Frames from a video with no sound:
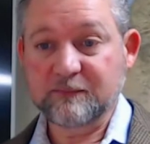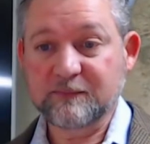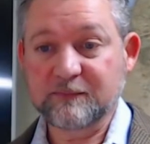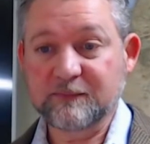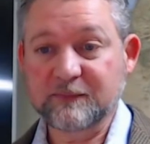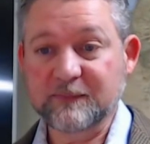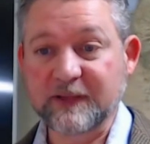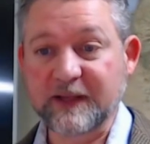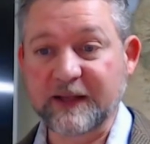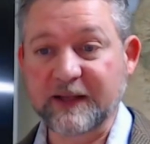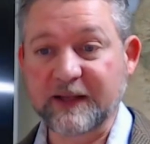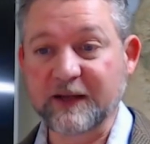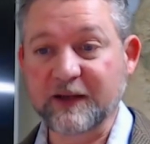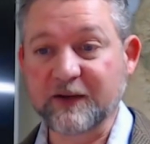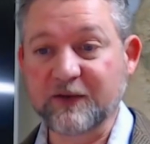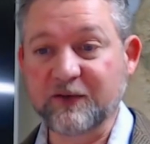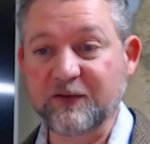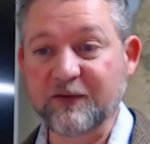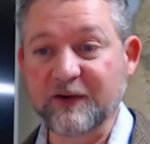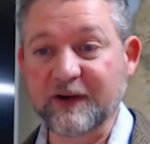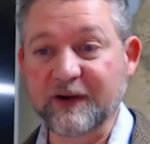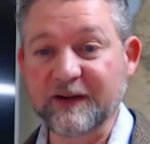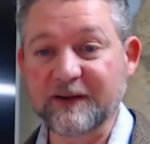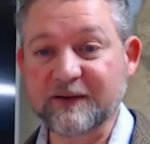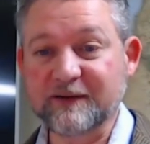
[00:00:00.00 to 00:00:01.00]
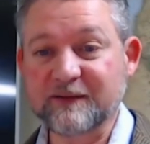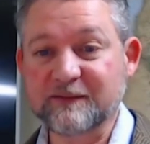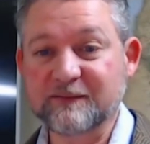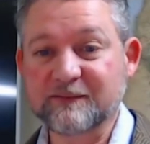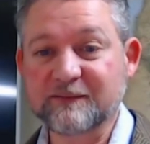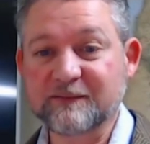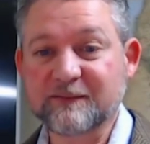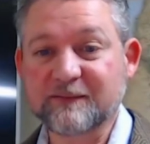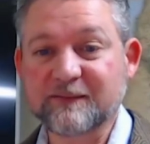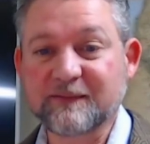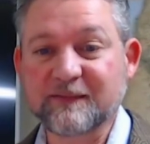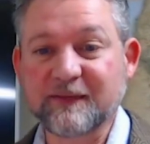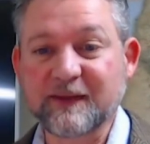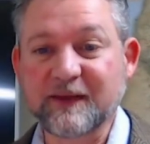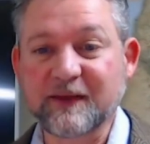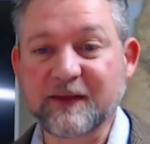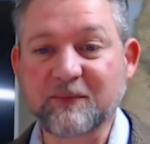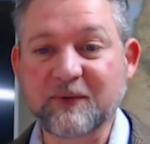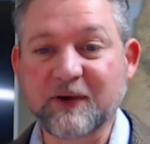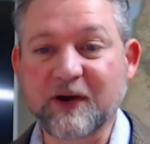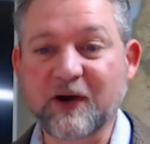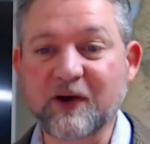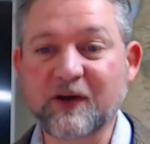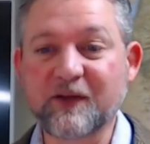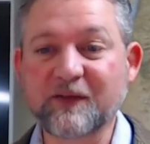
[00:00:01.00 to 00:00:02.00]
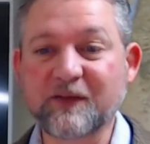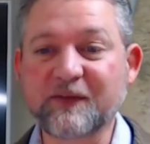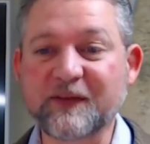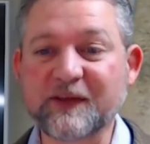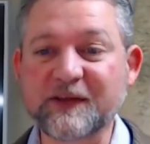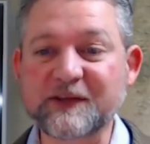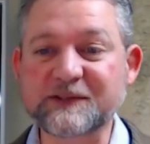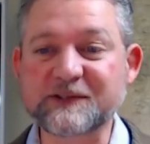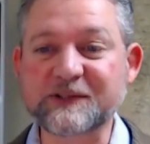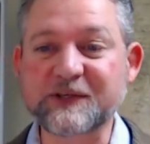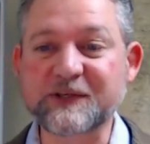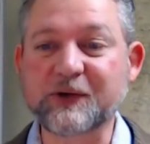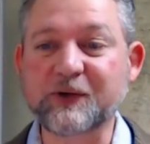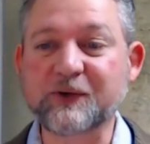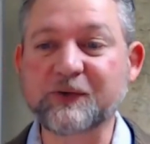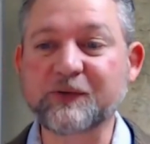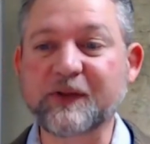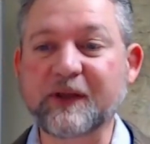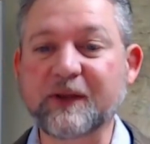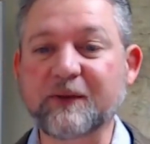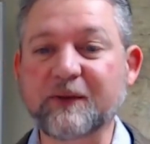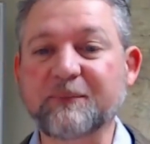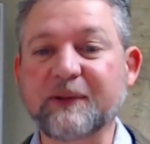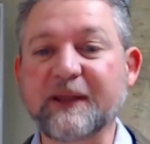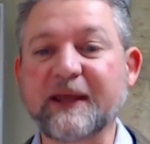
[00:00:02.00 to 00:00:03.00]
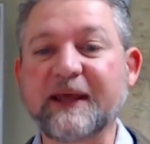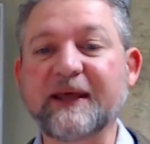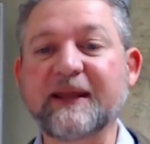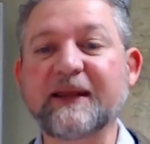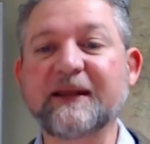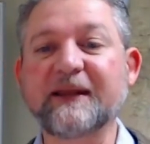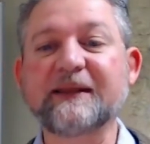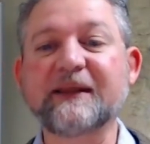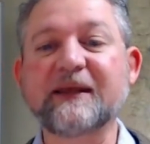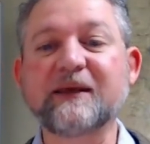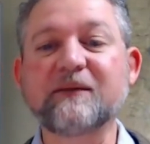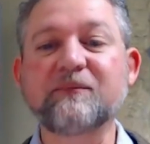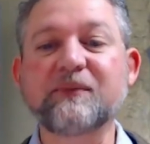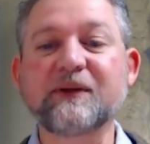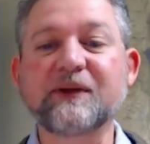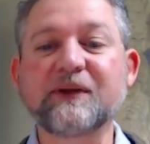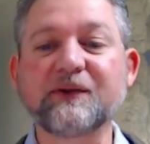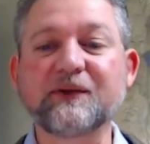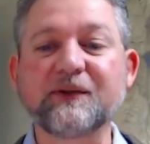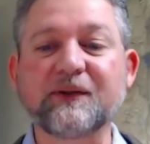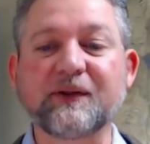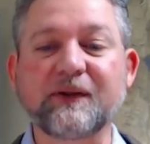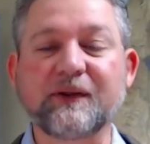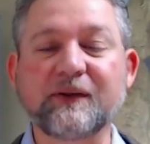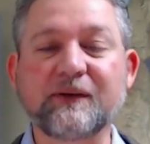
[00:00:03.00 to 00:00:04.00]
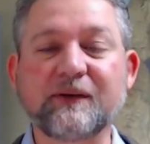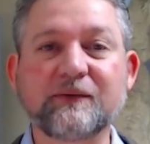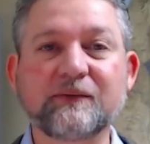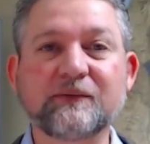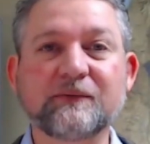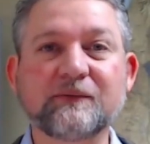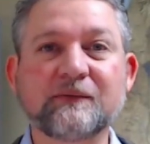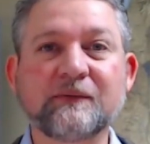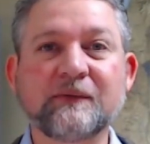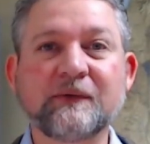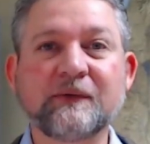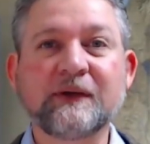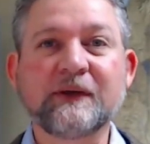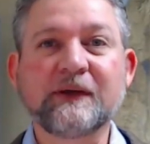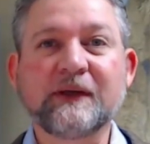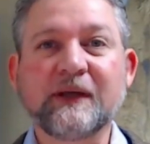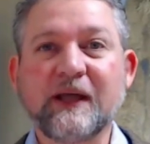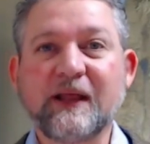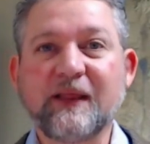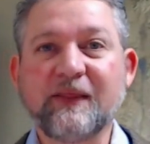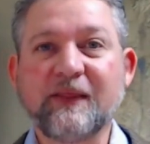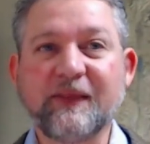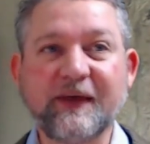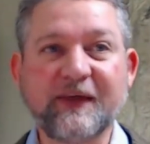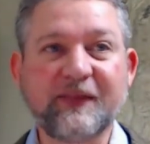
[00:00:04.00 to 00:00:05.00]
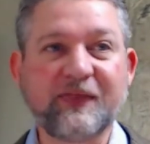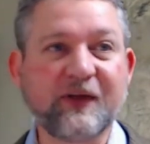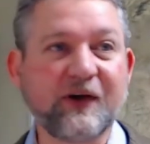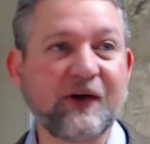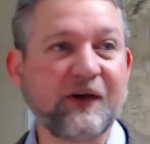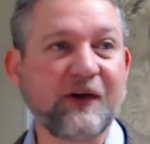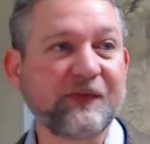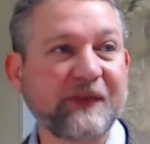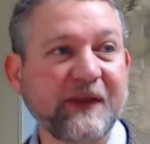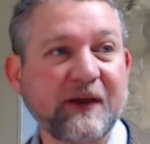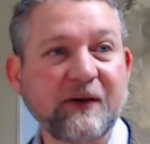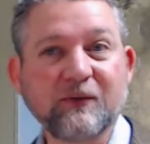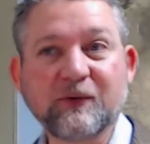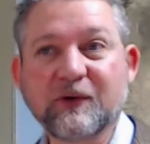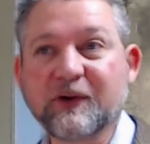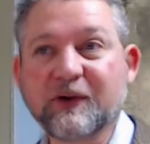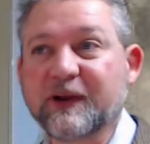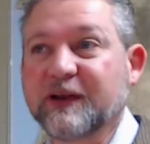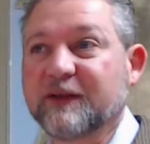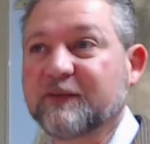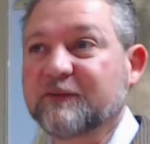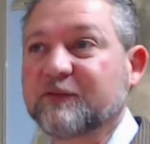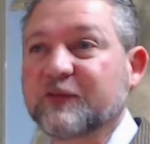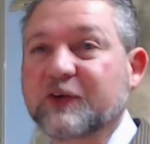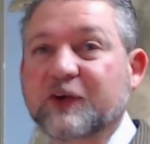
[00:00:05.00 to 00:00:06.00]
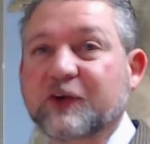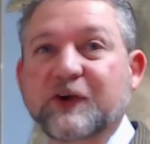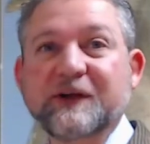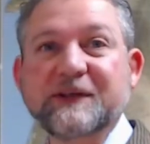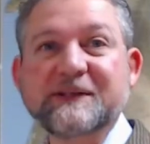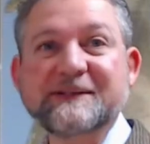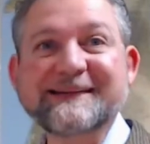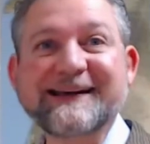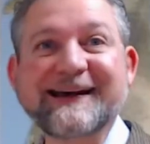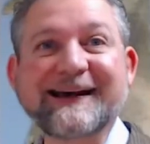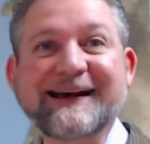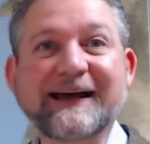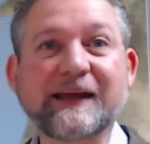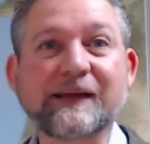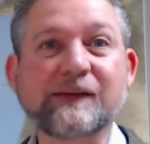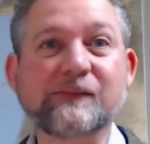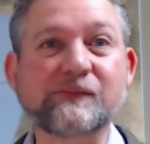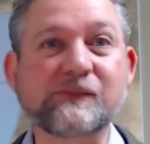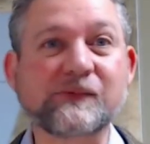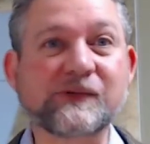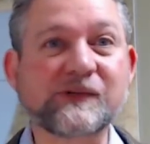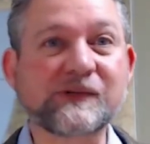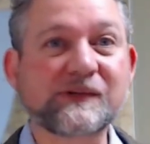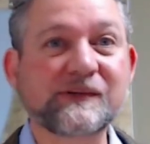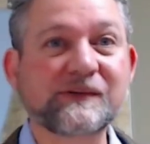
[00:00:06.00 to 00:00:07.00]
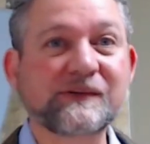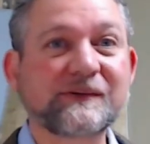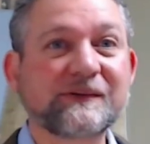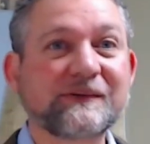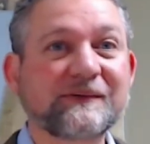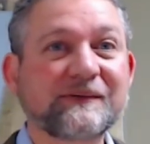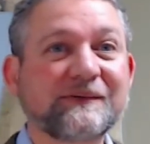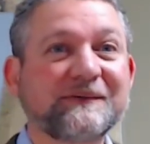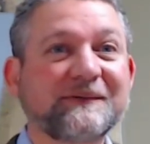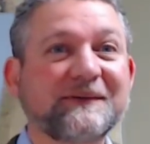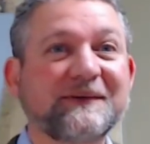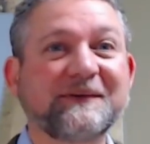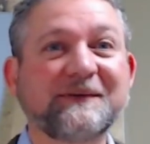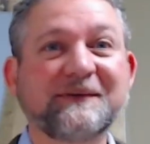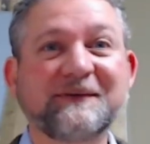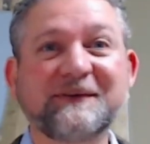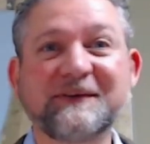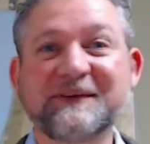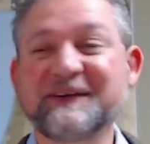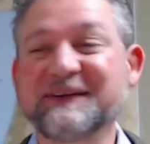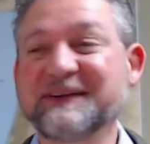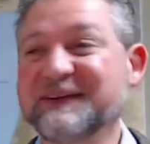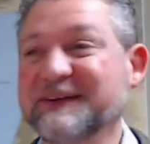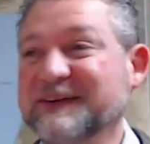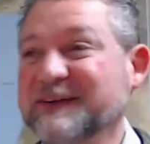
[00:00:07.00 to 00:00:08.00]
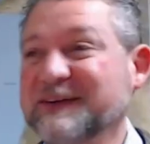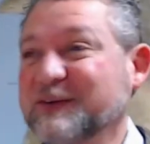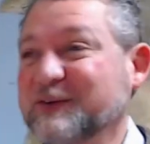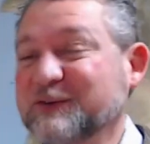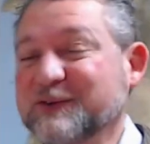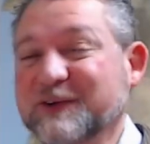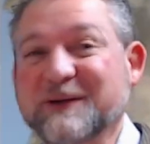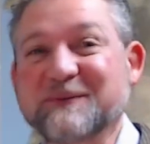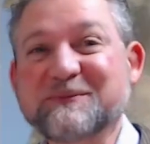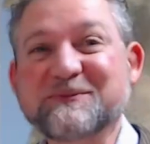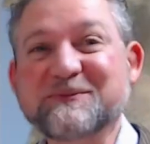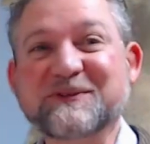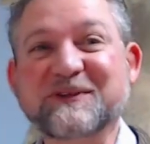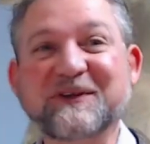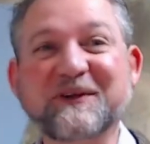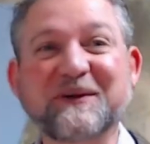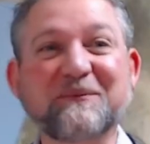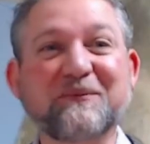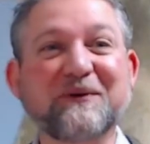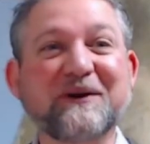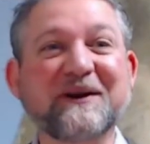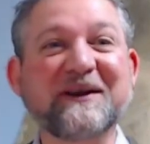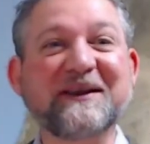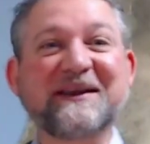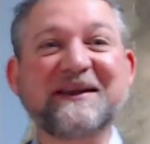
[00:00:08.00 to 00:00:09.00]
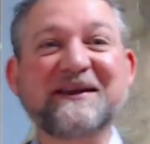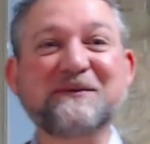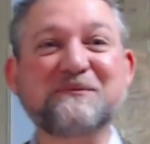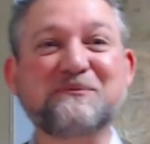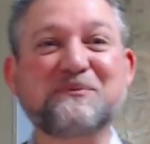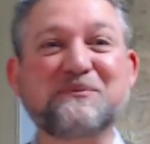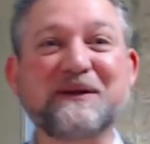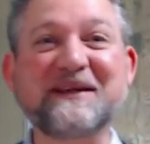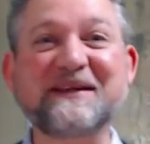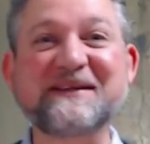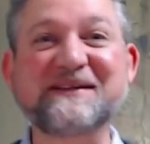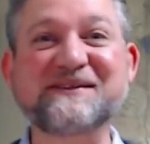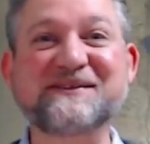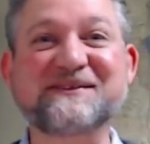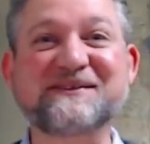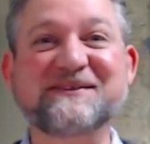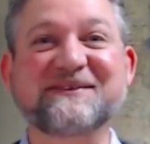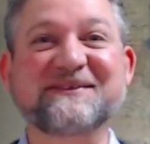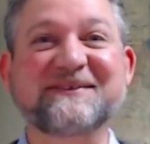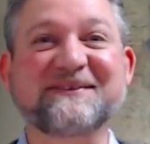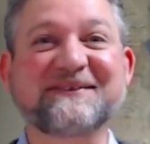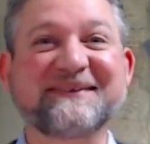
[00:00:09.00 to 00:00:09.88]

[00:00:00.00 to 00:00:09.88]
they did drink, they bought, they sold, they planted, they builded. They thought they were in for good times. Trump's going to bring in peace.